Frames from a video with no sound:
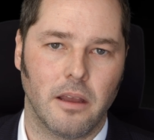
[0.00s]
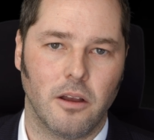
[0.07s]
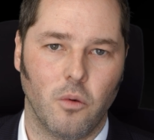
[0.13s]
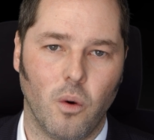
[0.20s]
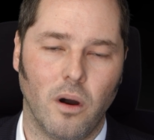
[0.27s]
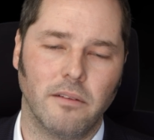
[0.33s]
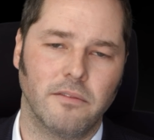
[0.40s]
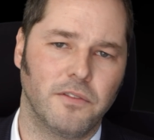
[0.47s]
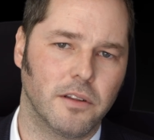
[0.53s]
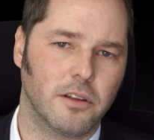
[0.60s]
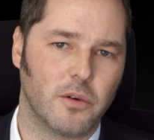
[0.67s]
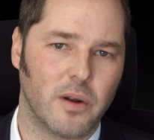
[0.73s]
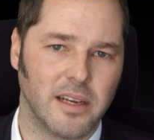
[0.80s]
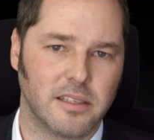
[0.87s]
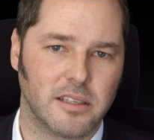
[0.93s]
One for the
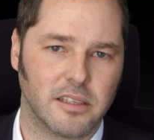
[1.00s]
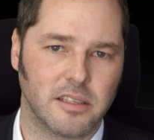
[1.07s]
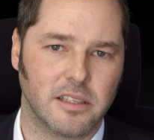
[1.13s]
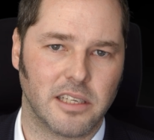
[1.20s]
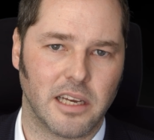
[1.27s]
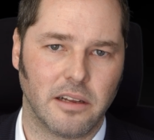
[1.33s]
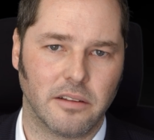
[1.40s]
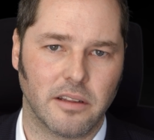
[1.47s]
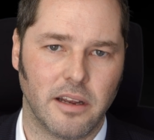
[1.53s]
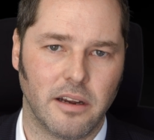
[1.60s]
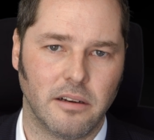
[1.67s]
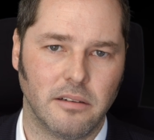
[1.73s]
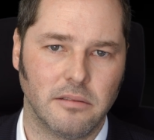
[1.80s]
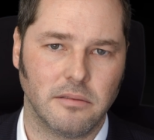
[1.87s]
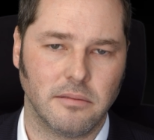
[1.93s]
racists out
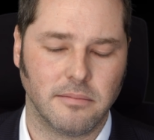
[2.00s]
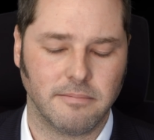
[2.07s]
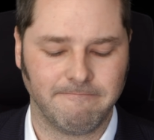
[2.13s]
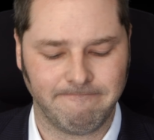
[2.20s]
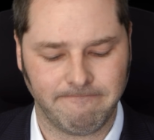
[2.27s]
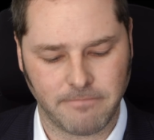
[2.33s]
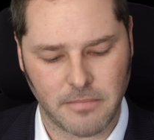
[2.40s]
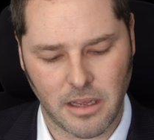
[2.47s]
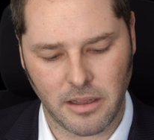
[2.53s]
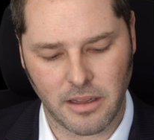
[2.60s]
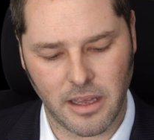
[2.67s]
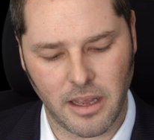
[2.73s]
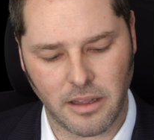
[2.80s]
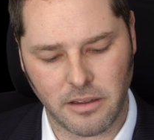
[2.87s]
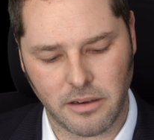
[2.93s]
there, and
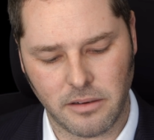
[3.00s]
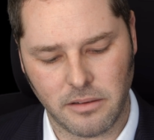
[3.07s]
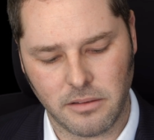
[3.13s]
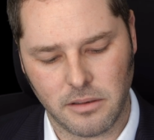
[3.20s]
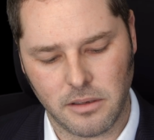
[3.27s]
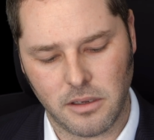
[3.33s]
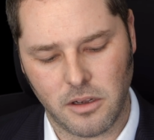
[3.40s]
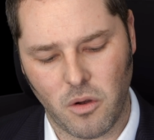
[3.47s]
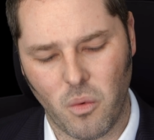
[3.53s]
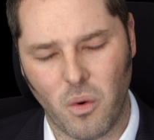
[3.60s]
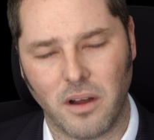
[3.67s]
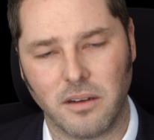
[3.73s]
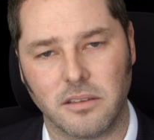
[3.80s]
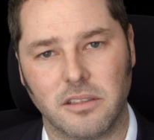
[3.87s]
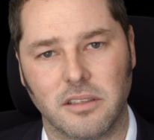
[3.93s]
the other
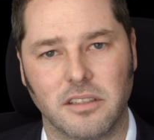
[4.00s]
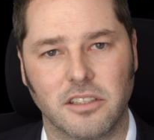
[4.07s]
one to the